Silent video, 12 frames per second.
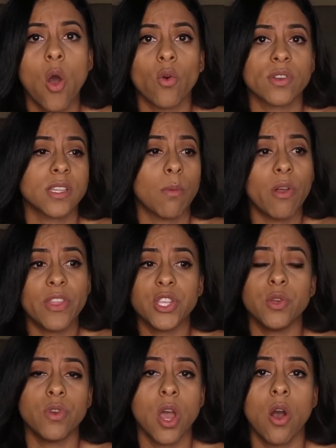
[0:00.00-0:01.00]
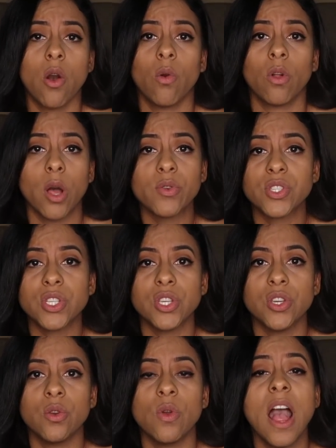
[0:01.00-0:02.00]
or someone that you know close to
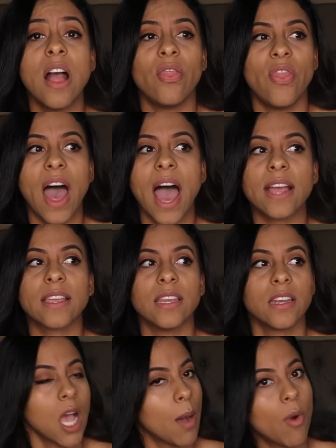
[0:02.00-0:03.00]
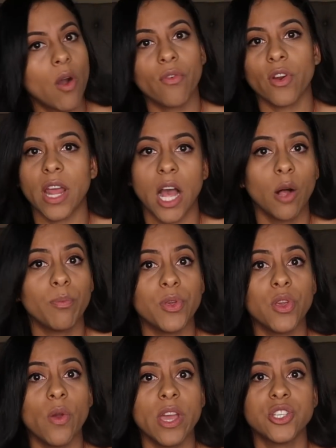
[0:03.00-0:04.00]
you that can come over and help
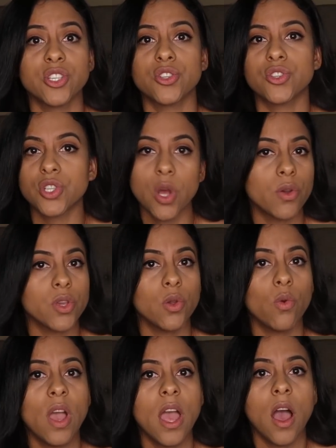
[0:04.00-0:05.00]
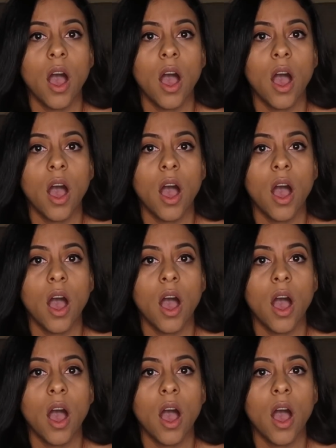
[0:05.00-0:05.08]
you and just show you